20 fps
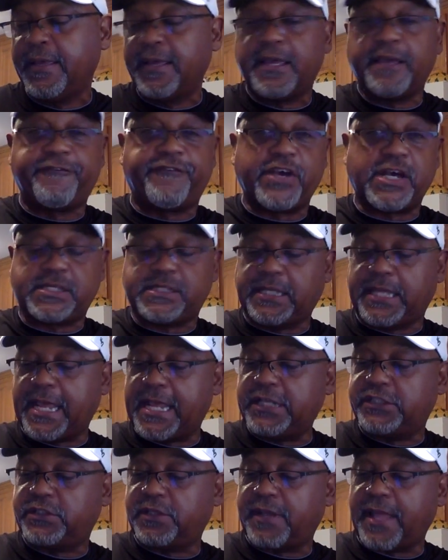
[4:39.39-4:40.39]

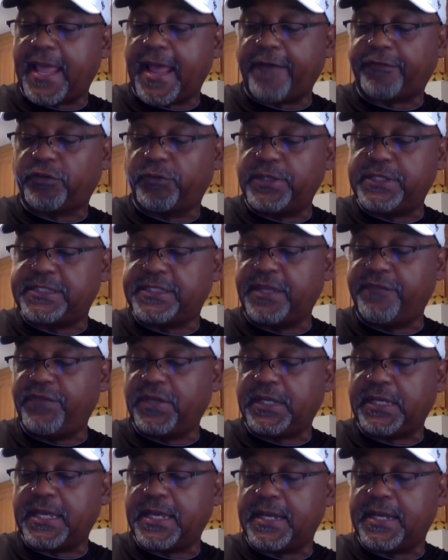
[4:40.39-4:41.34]
investigation after receiving